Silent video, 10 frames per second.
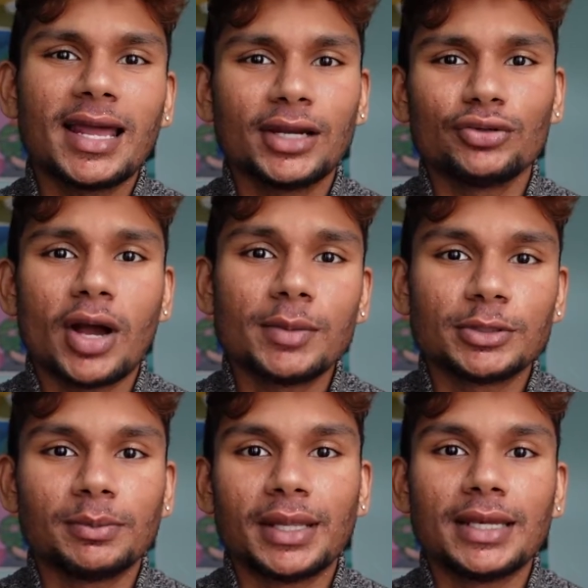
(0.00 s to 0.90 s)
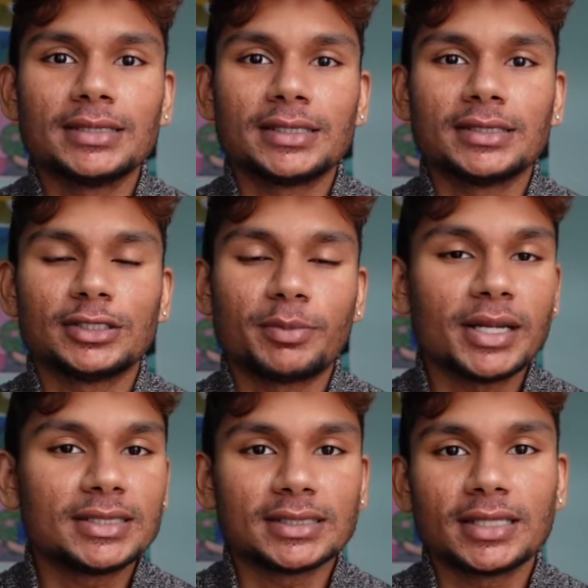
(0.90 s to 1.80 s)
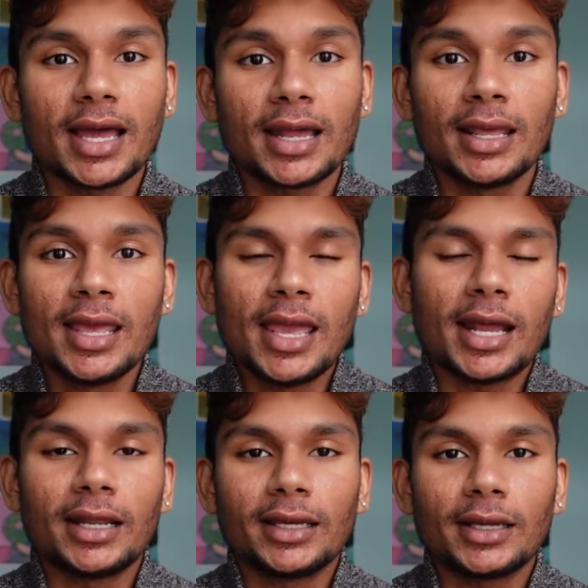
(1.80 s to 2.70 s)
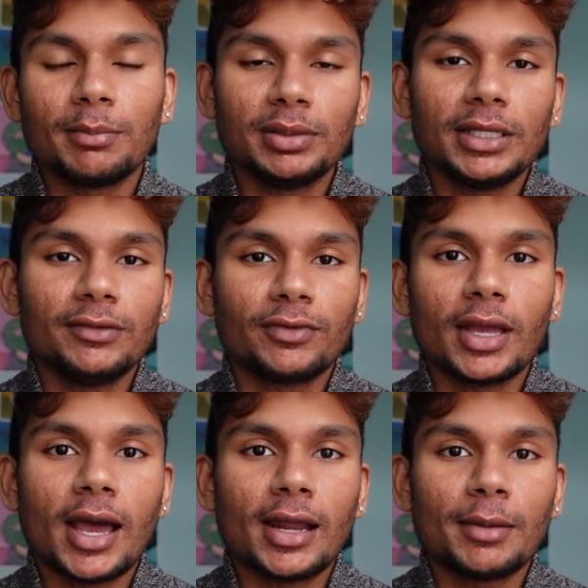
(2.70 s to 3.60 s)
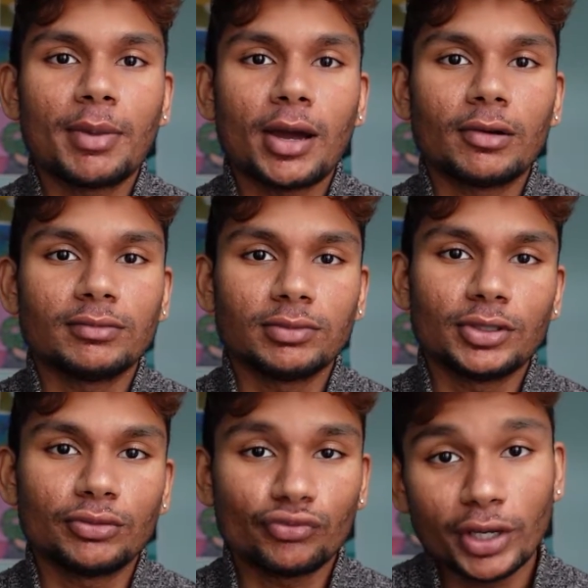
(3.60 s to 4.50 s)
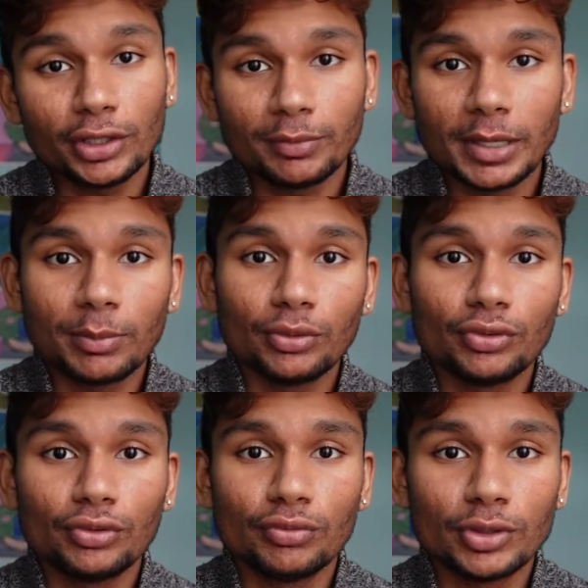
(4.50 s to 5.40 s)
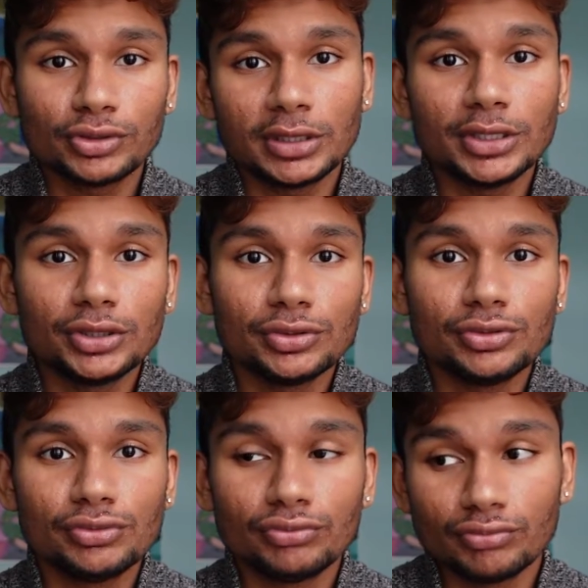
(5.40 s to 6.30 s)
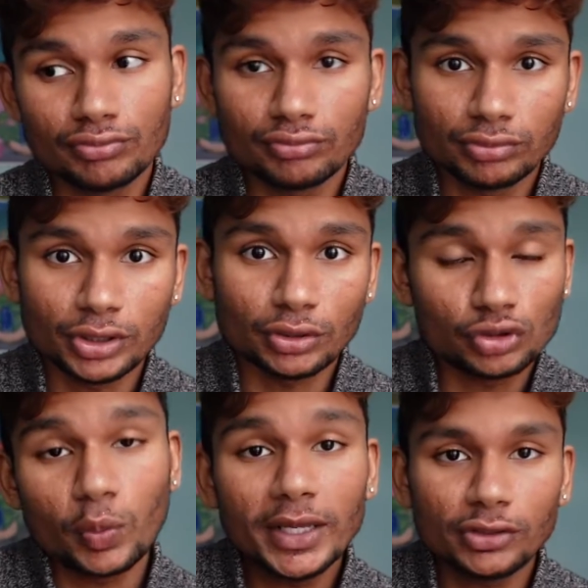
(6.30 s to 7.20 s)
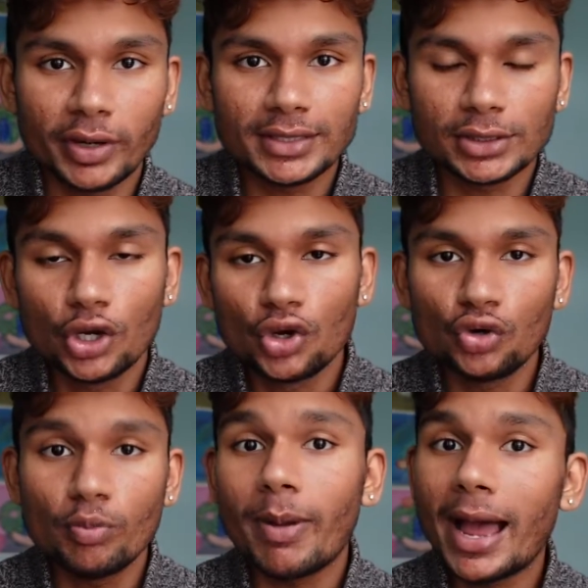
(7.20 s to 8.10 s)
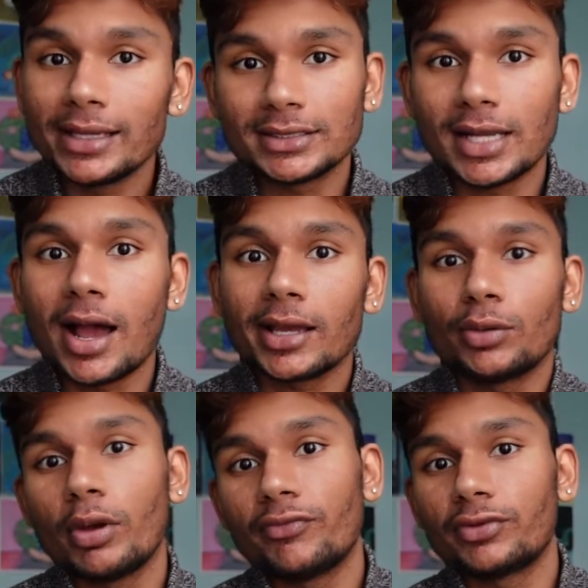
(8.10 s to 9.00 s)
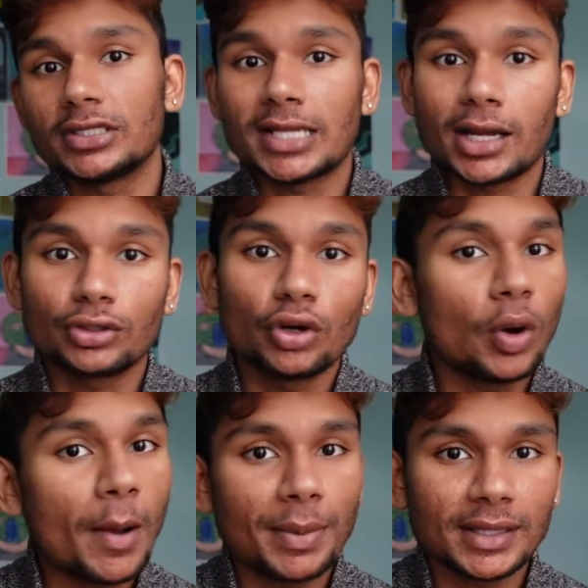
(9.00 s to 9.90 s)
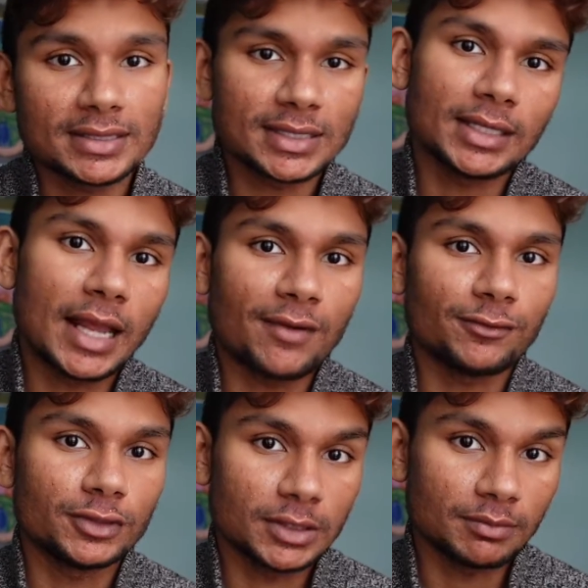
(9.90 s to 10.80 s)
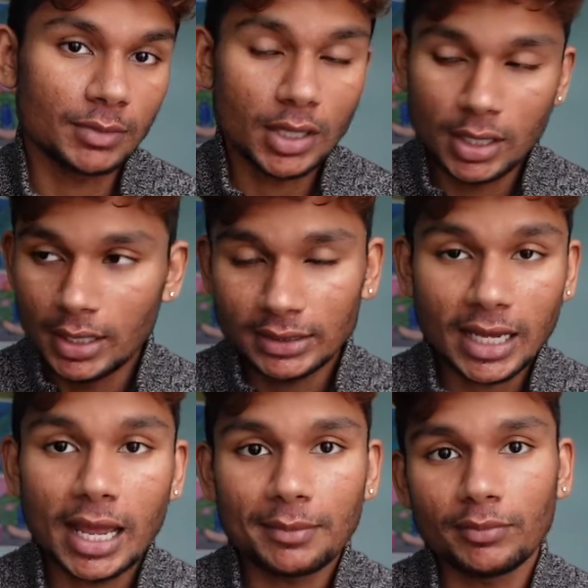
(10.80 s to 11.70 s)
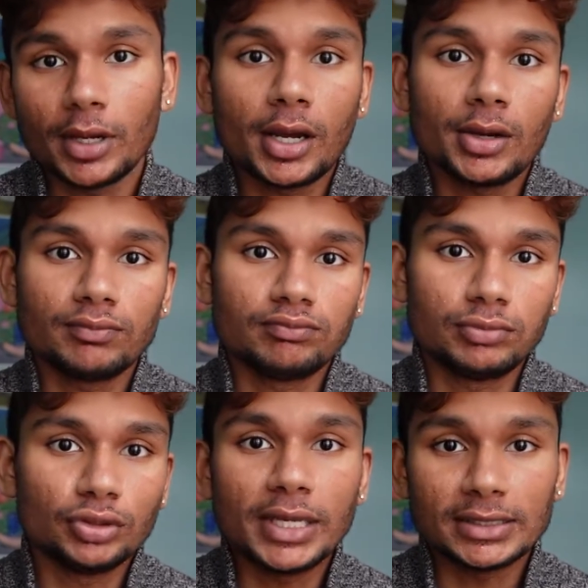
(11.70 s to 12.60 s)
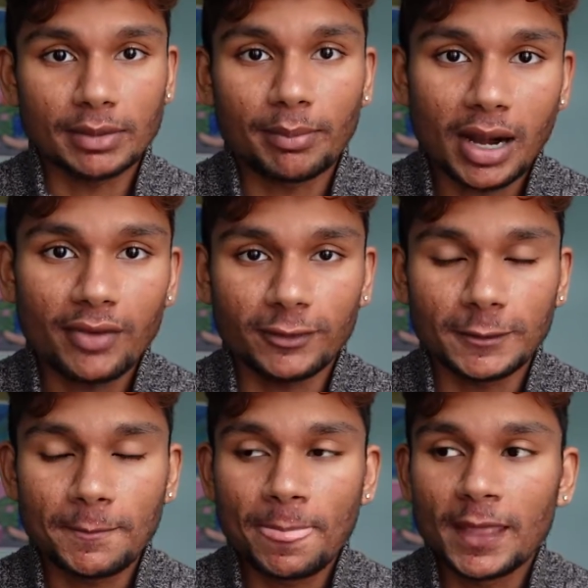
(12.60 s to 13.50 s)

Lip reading: I do option plays and spreads and that, and I completely forgot about regular people who mostly do swing trades, who buy a stock and wait for the stock to go up and then sell it after some time to get some profit.